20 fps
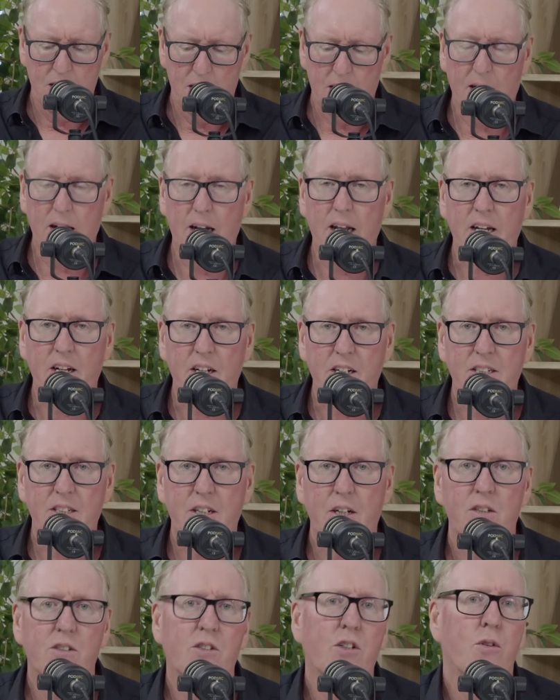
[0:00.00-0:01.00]

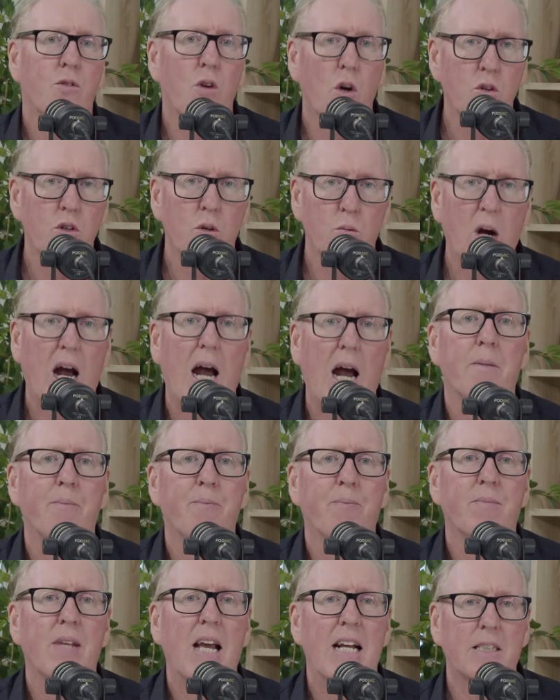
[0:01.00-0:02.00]
linked to who you are
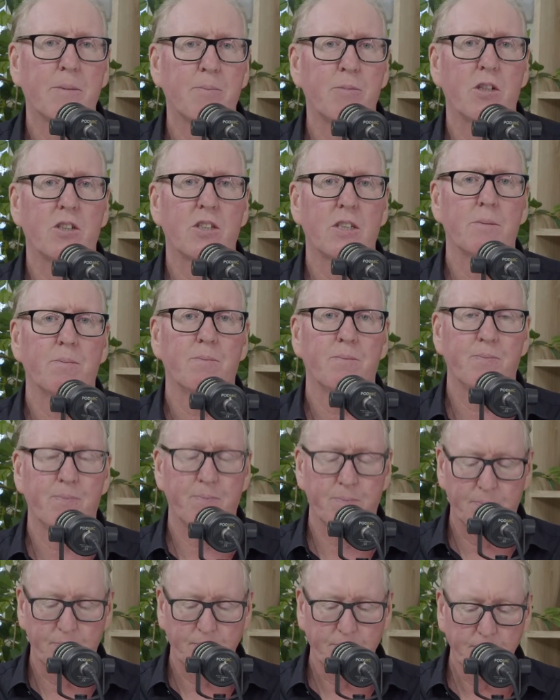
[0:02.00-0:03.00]
as a person.
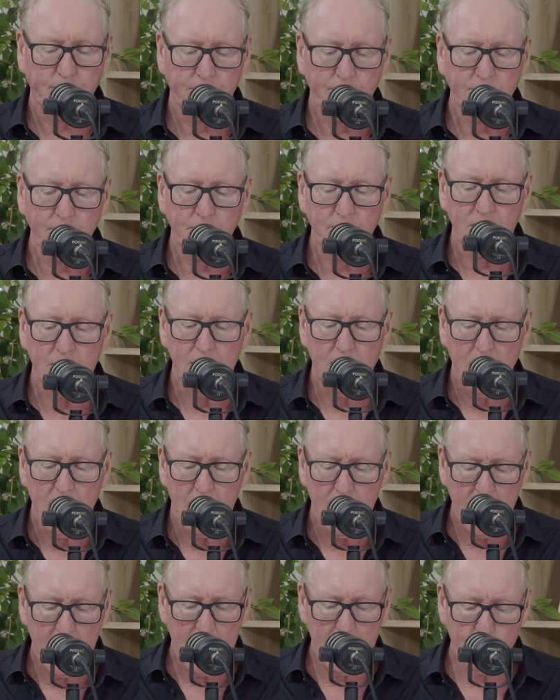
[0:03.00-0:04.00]

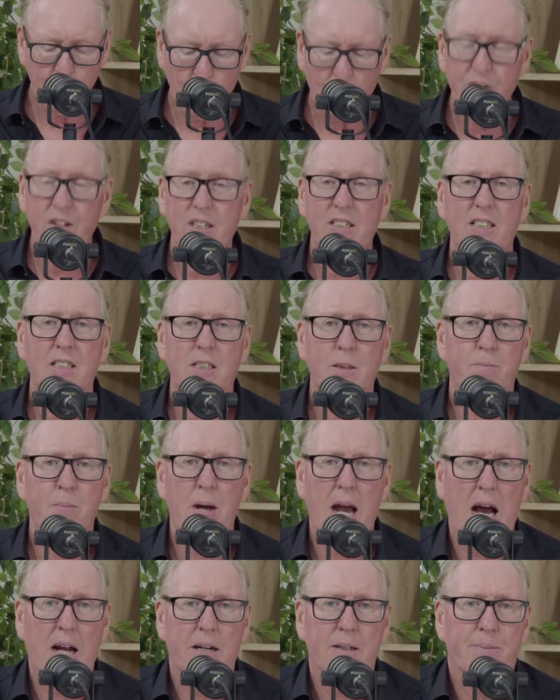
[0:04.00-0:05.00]
And what this is
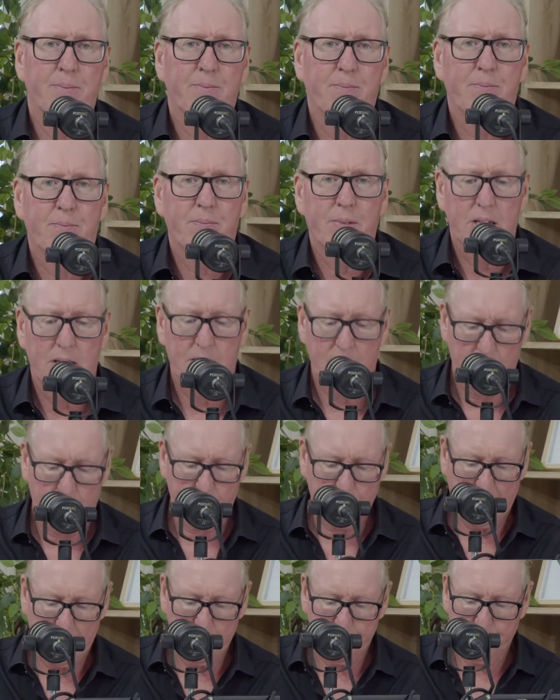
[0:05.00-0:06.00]
about,
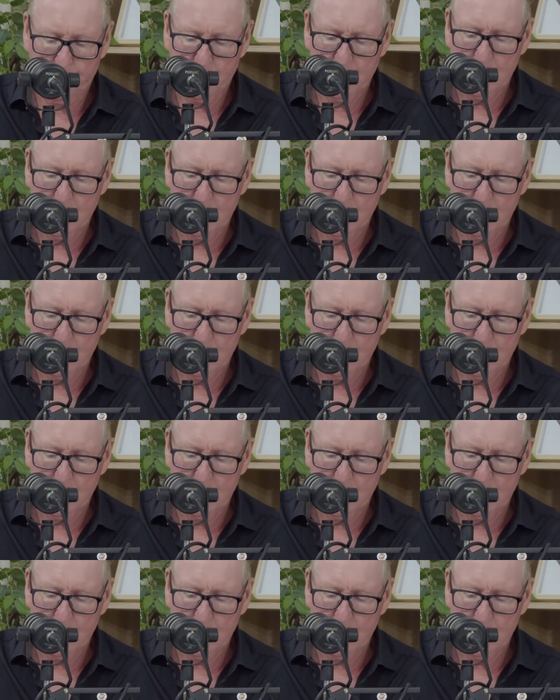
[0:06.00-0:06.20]
okay,